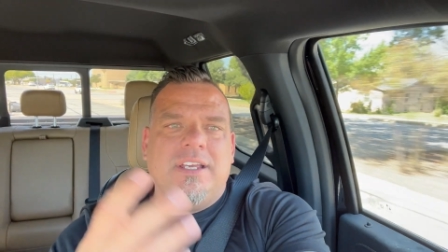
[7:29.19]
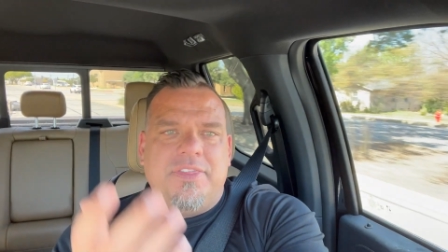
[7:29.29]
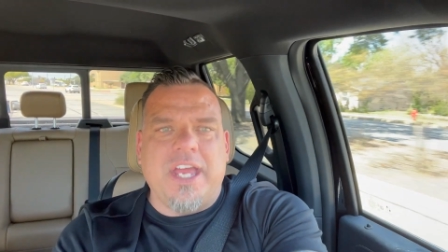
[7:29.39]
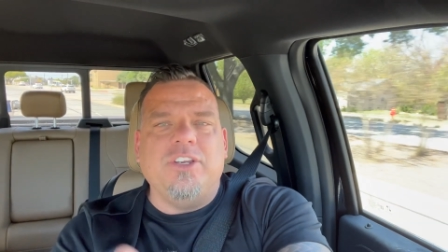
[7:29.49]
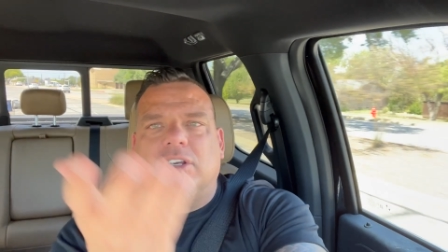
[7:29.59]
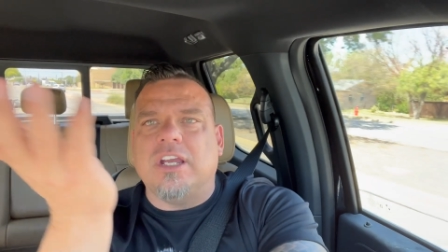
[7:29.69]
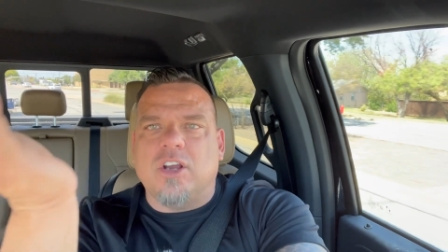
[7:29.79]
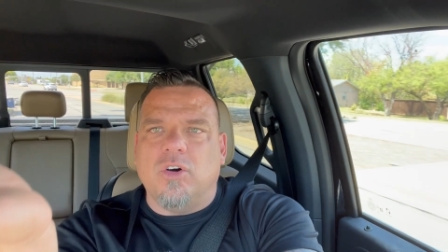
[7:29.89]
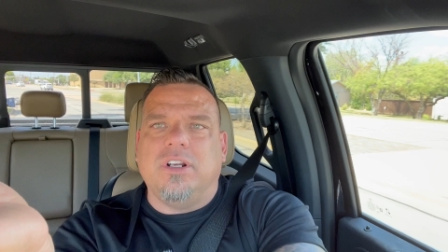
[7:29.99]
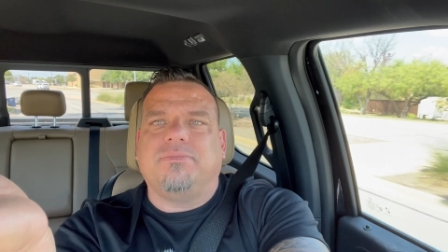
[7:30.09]
Then you could
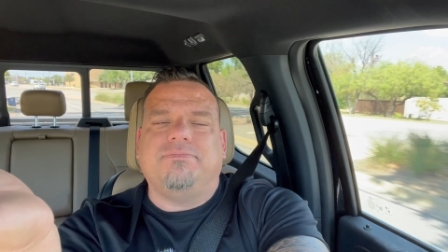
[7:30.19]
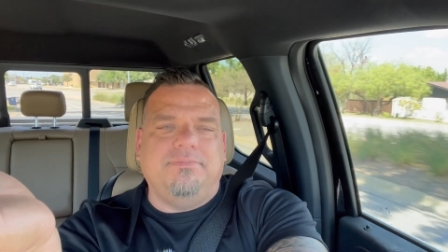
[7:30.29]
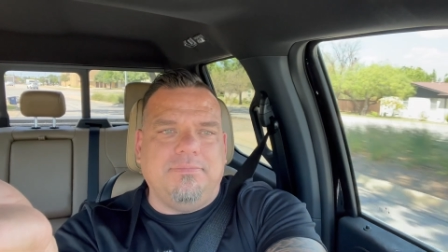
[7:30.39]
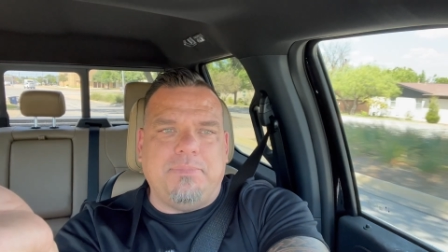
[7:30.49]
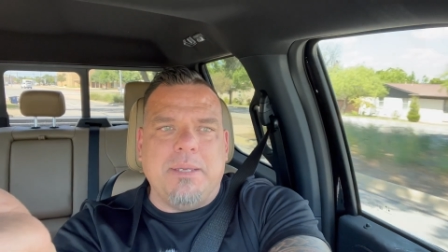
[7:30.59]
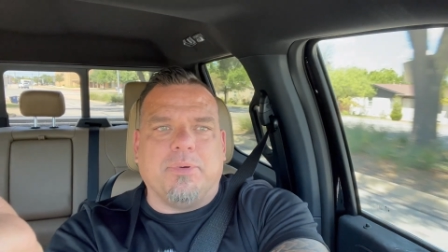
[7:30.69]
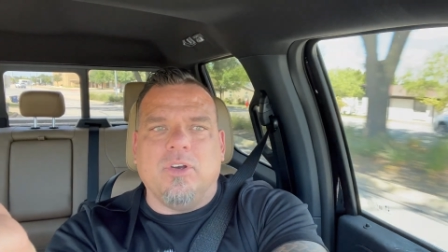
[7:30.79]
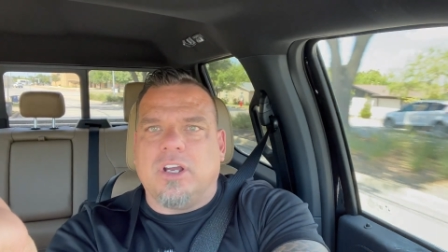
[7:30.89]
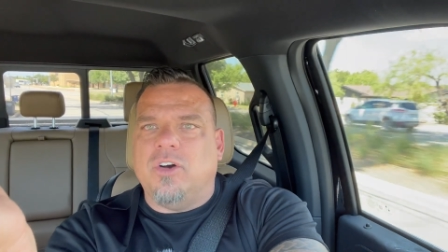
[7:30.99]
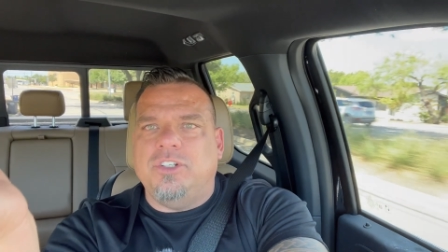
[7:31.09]
go to people
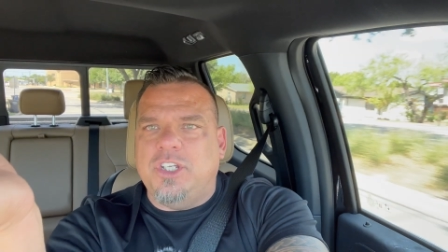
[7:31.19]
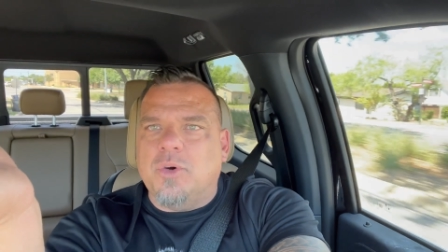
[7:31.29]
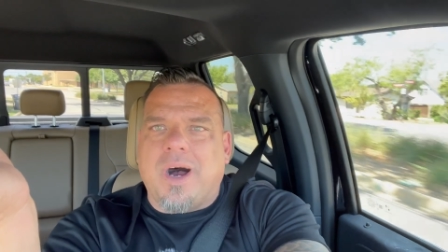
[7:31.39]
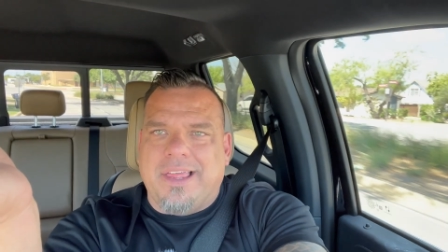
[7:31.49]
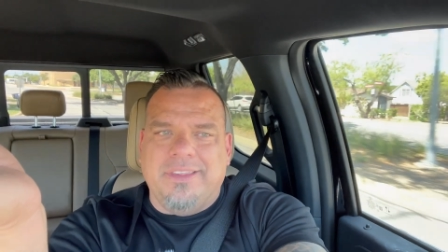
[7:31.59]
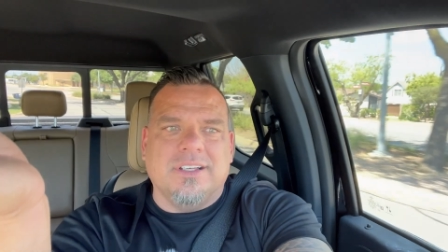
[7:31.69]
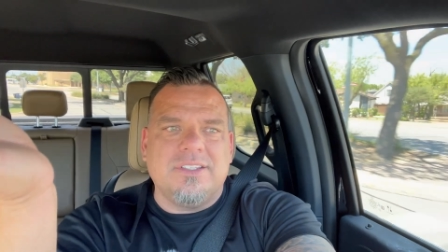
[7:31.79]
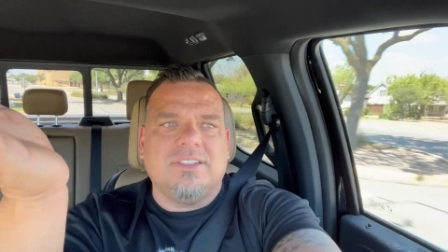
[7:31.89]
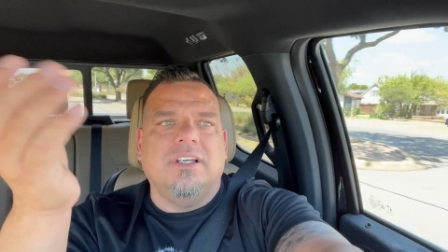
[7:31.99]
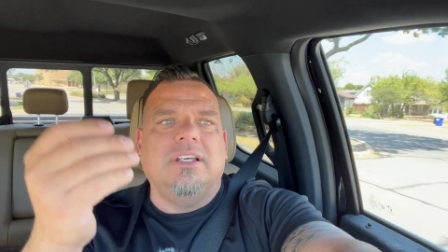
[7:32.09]
and go, Do you want
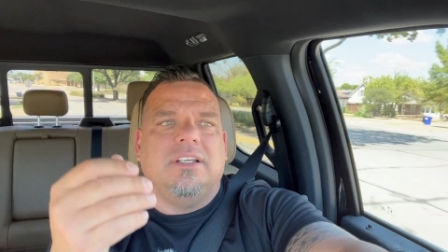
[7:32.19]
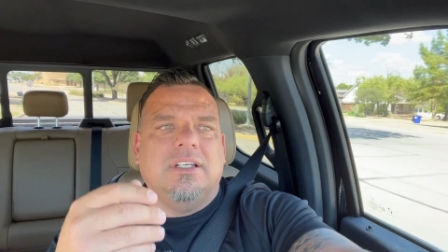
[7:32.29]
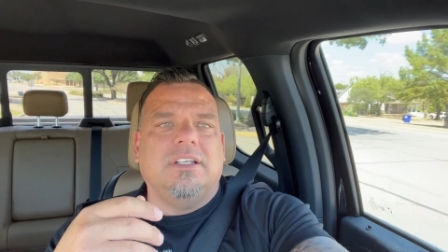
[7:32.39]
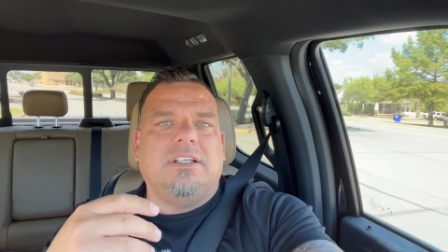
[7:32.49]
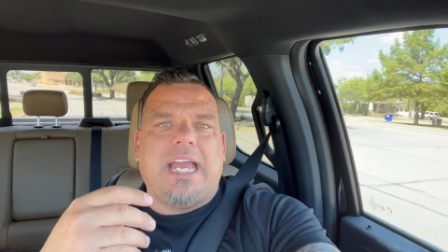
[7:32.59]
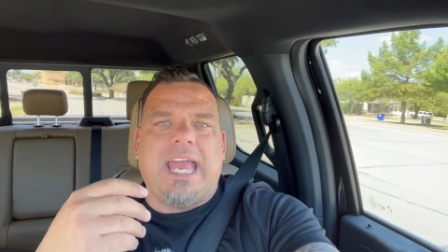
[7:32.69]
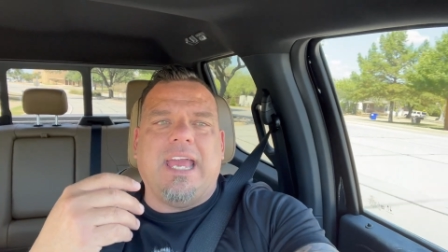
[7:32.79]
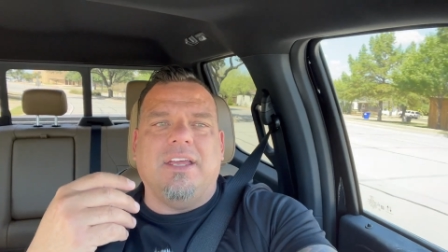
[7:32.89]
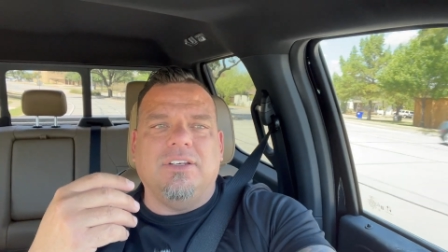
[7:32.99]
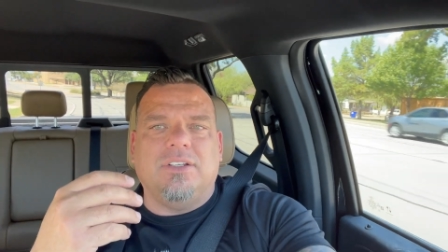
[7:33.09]
this?
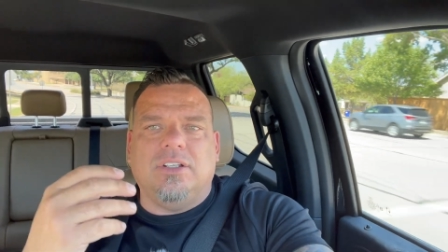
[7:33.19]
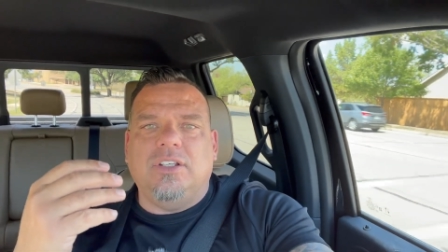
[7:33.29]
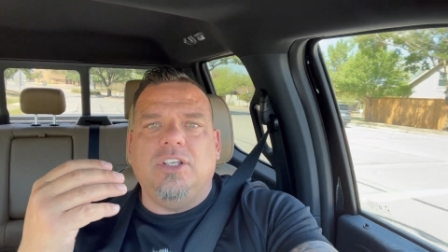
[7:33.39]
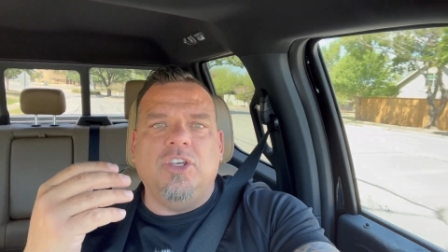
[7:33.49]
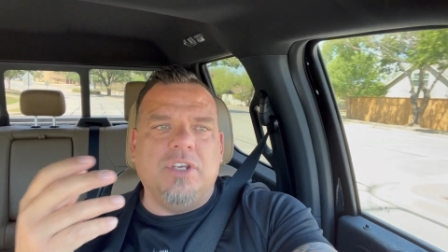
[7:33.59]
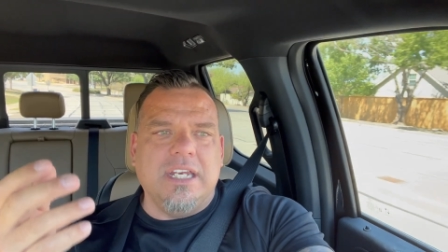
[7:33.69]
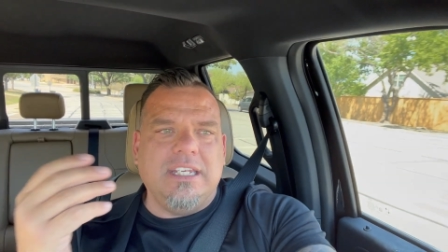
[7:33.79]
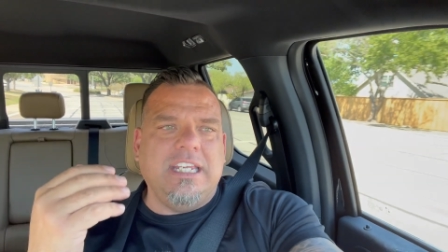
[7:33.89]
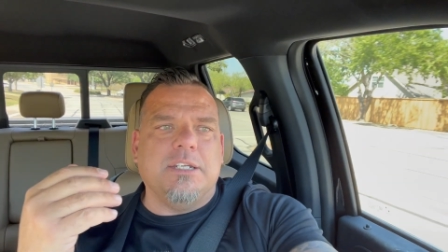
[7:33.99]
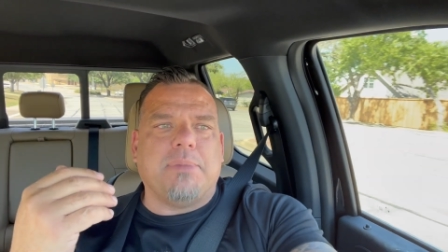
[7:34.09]
And you didn't
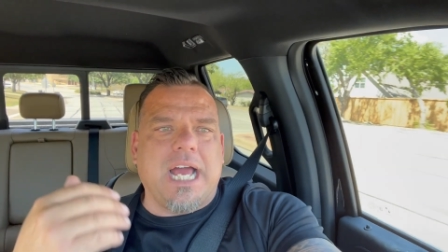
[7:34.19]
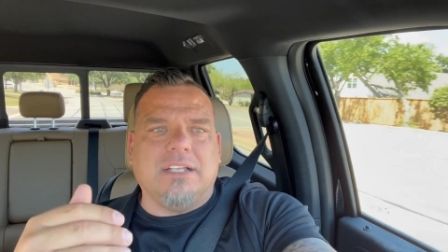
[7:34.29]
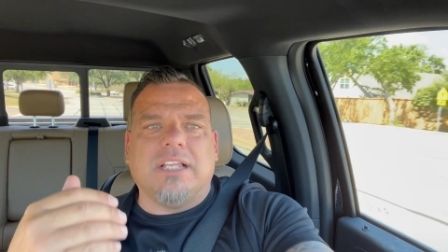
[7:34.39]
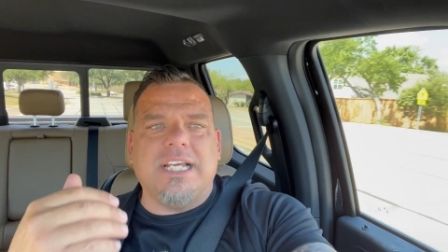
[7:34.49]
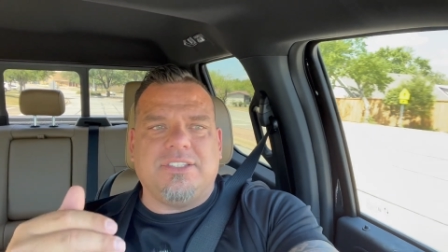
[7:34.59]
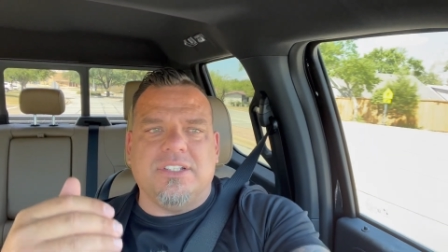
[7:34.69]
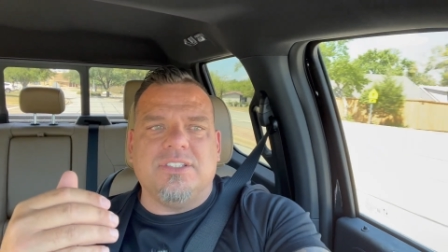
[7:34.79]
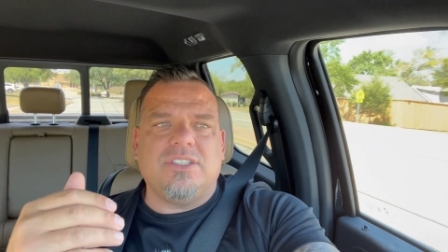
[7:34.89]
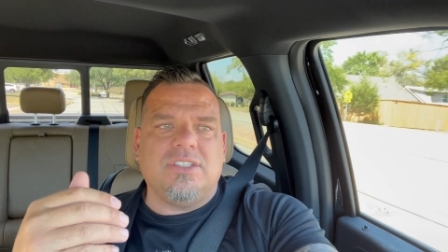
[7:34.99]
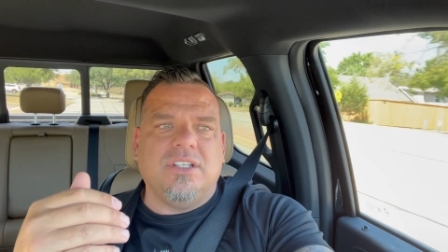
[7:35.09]
need to buy a
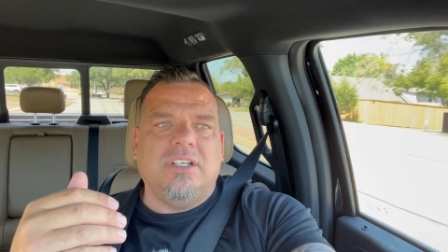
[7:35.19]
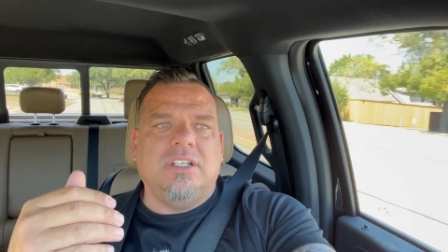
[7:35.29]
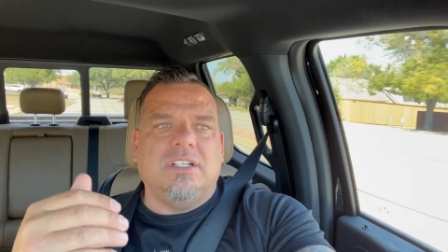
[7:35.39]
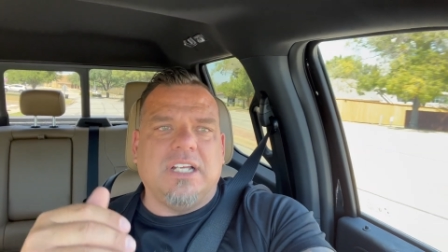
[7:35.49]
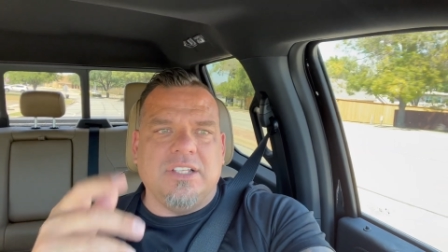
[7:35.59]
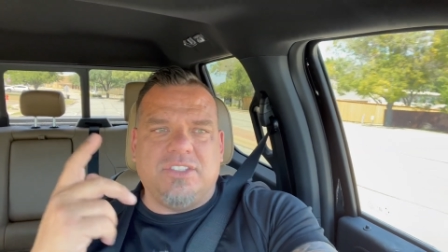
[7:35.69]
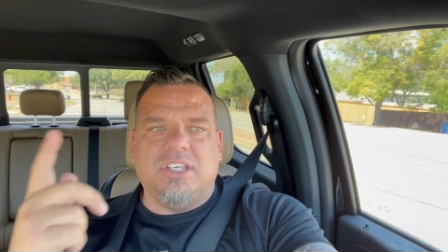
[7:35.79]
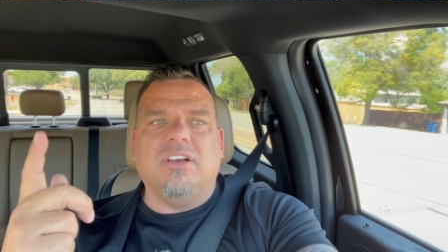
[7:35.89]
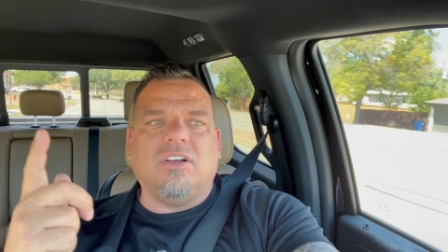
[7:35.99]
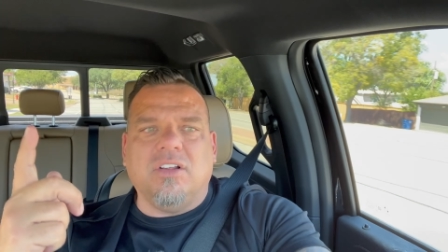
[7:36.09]
license
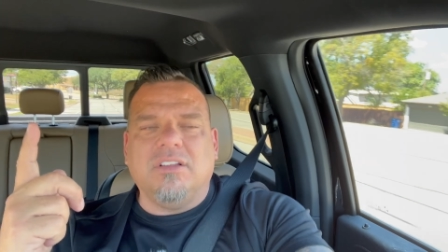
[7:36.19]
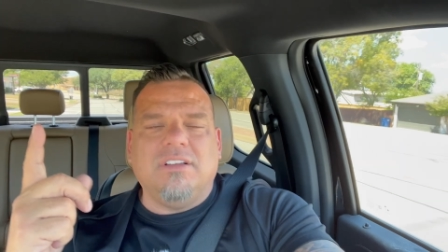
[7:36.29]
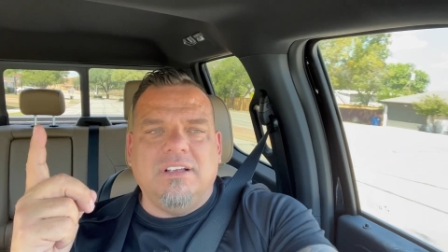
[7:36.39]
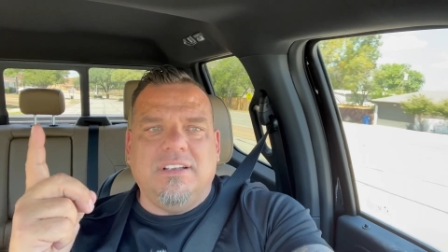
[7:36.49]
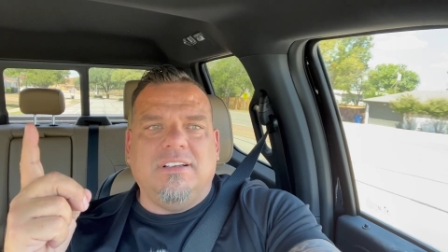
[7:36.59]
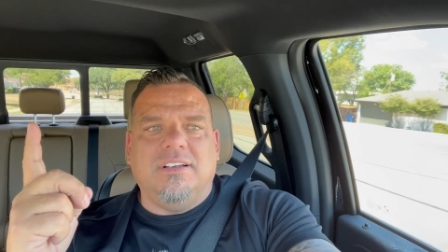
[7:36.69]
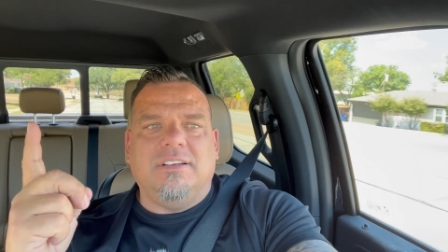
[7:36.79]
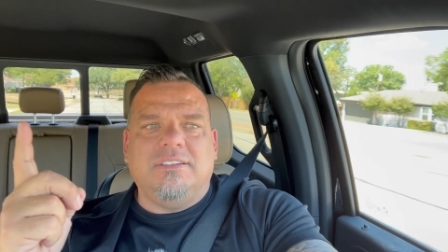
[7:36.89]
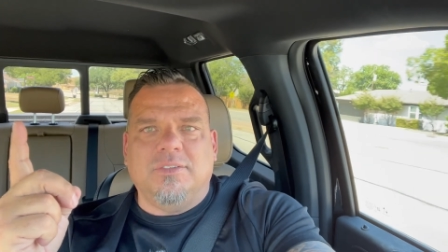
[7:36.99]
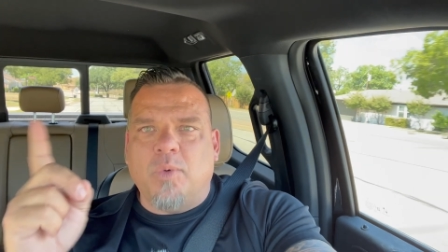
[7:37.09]
until
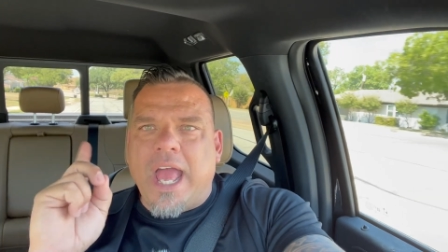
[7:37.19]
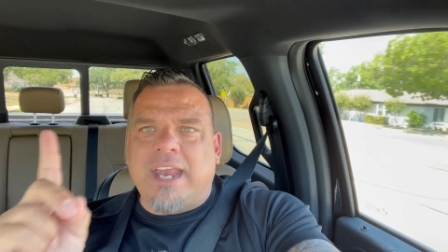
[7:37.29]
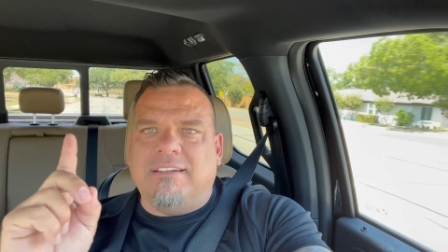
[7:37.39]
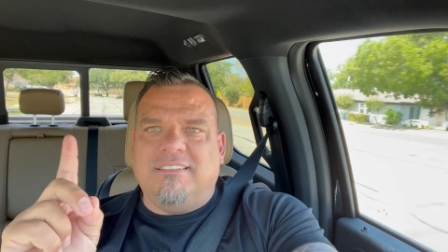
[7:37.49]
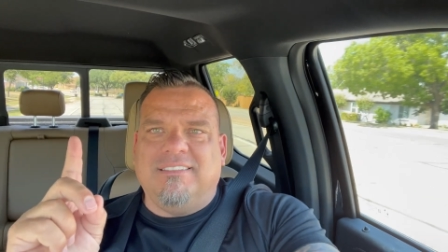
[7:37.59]
when?